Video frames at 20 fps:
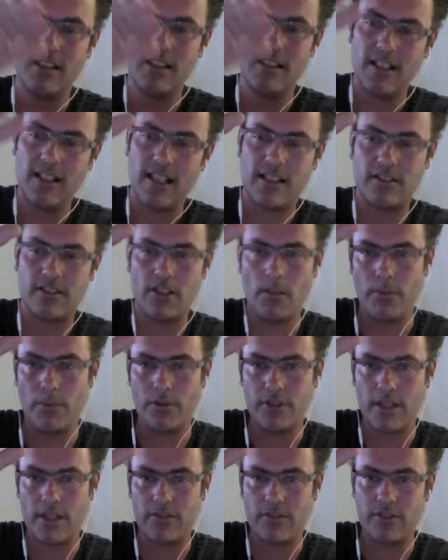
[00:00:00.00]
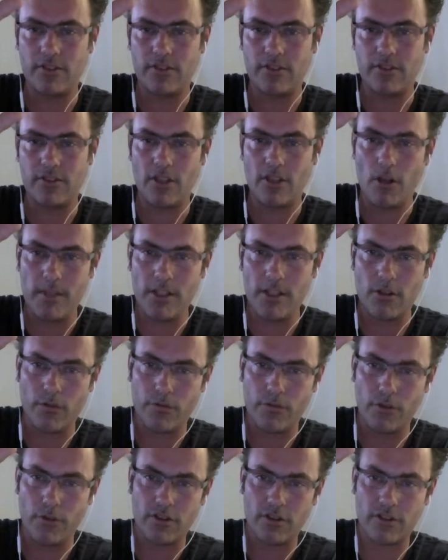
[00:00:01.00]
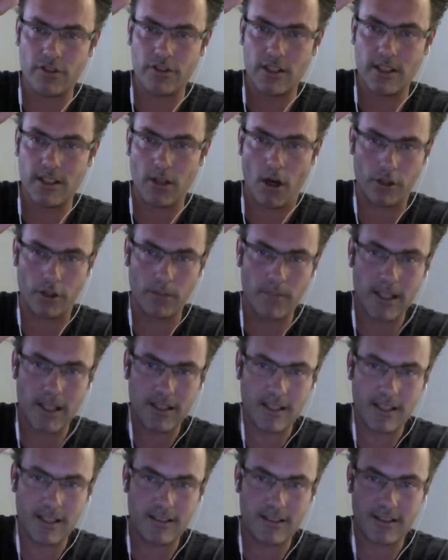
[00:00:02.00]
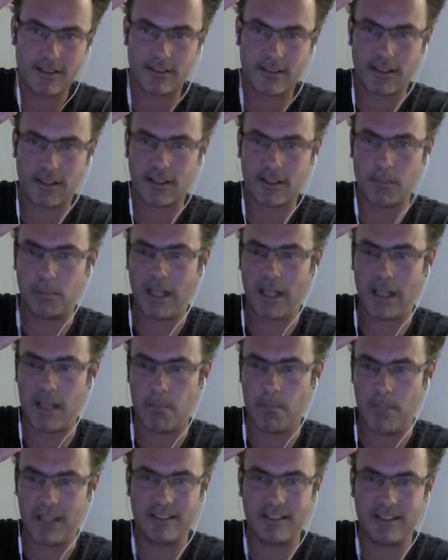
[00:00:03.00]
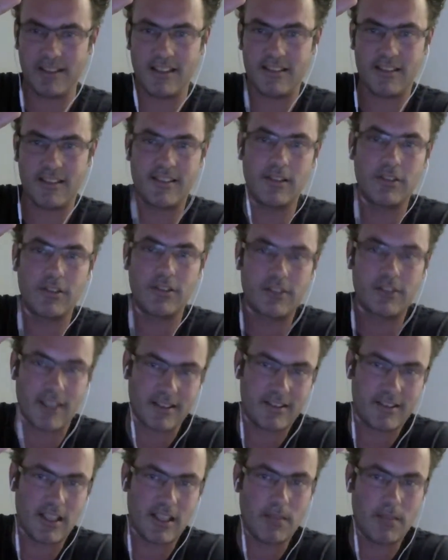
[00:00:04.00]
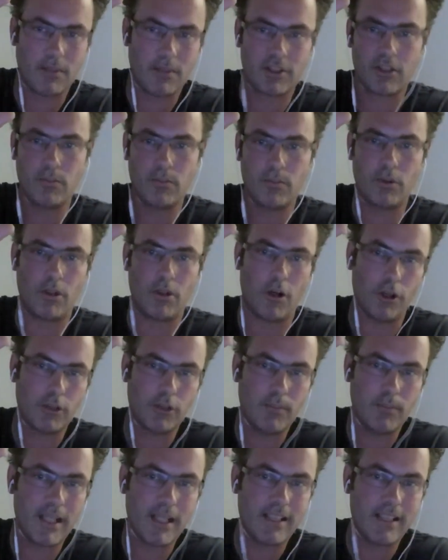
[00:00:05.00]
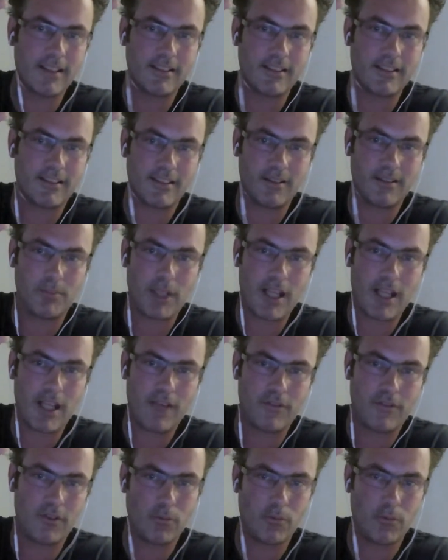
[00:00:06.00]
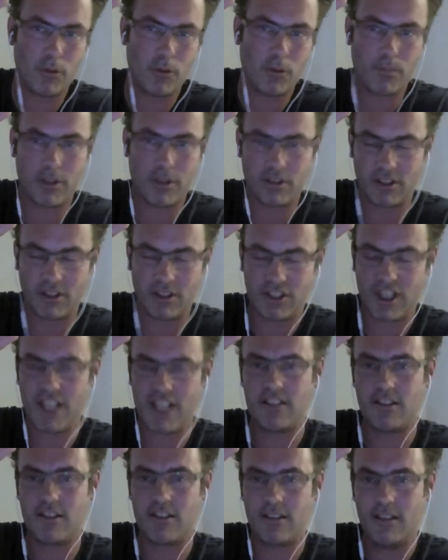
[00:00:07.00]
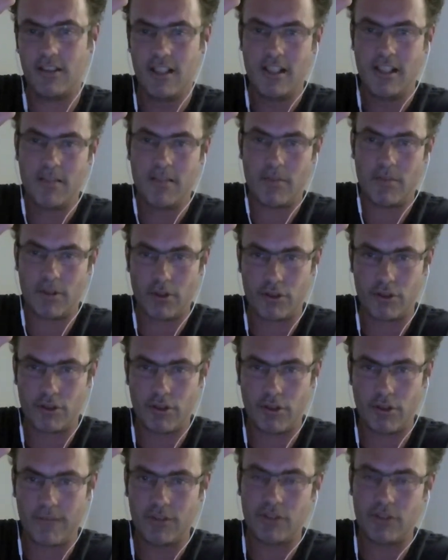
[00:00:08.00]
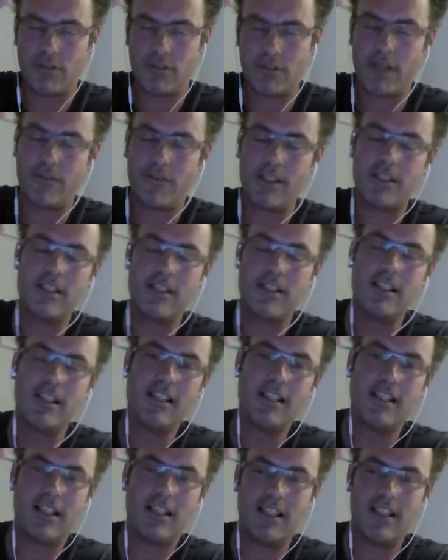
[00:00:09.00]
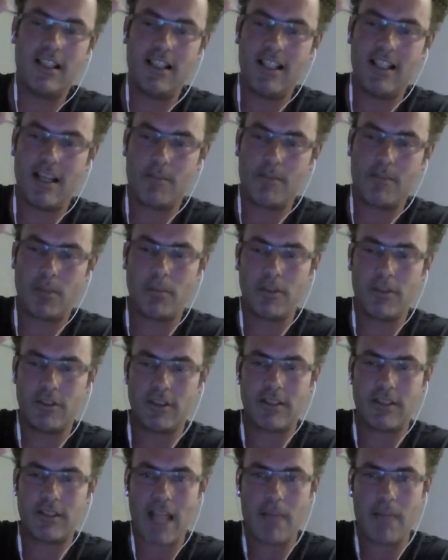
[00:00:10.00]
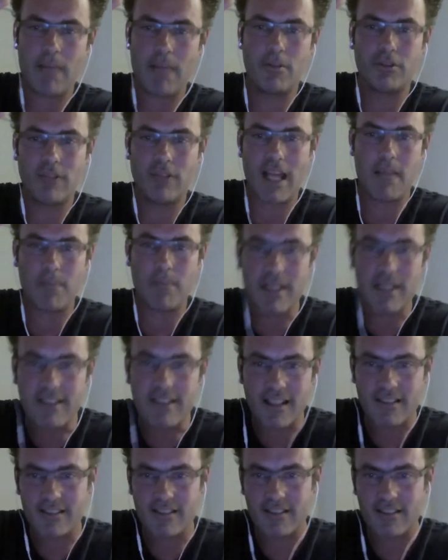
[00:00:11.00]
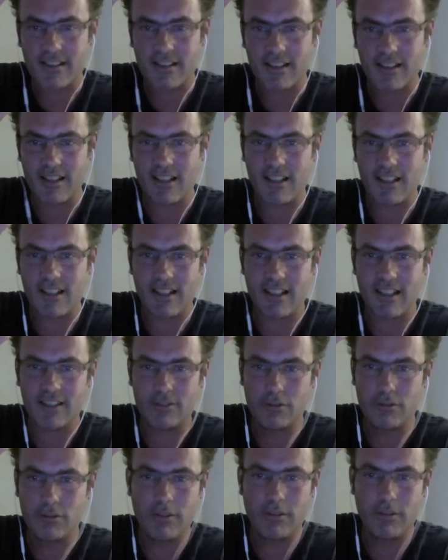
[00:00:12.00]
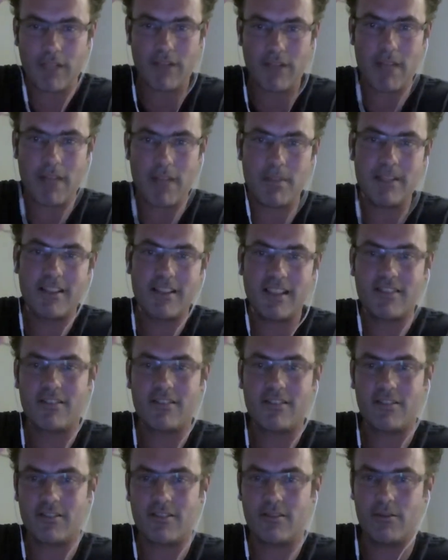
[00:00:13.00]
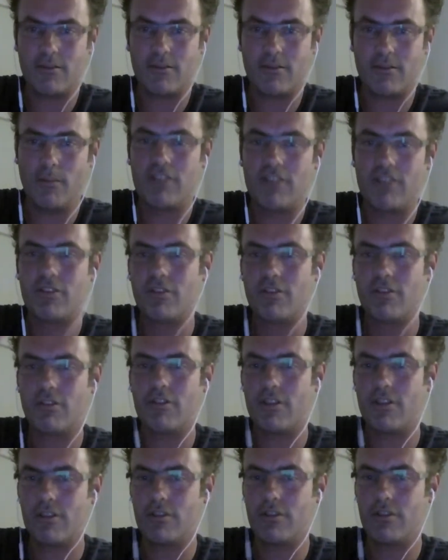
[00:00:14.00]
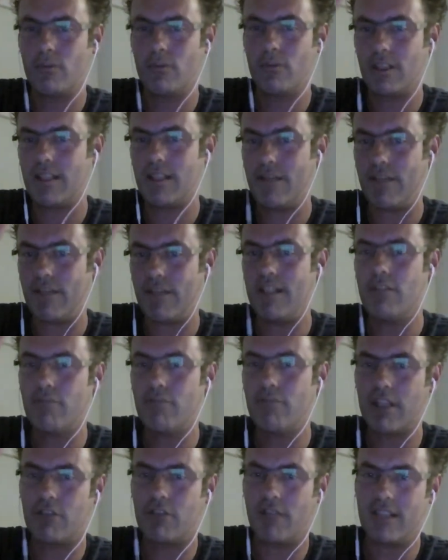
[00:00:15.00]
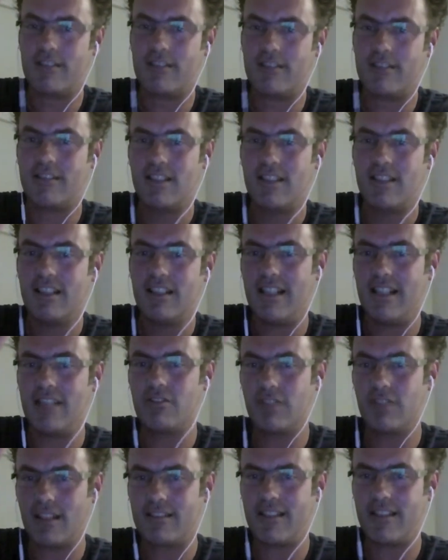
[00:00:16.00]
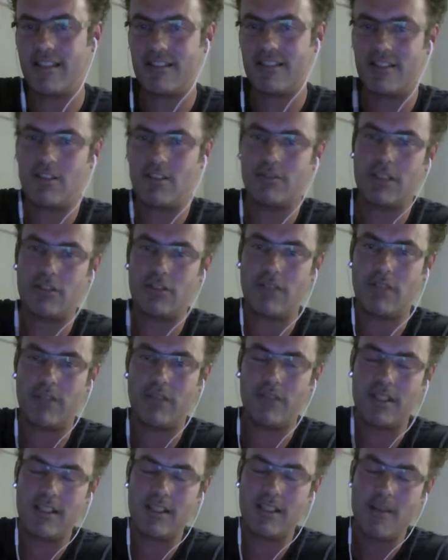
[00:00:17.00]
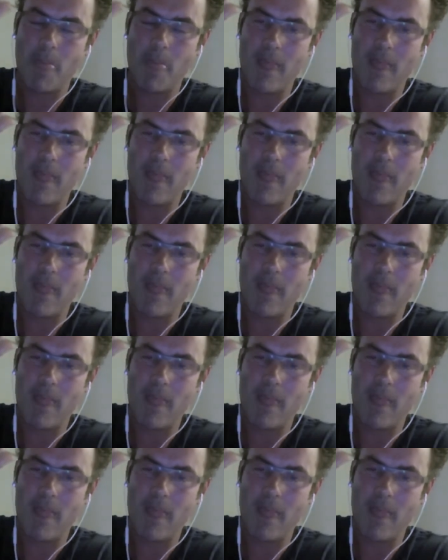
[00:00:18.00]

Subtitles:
And at some point you have so many conversions, you can automate it and start applying bandits. It's still testing, but it's more automated behavior, more personalization, because you have the traffic. And probably you're not able to A/B test, do enough A/B tests to make sure you will not have any regret into not testing on the traffic.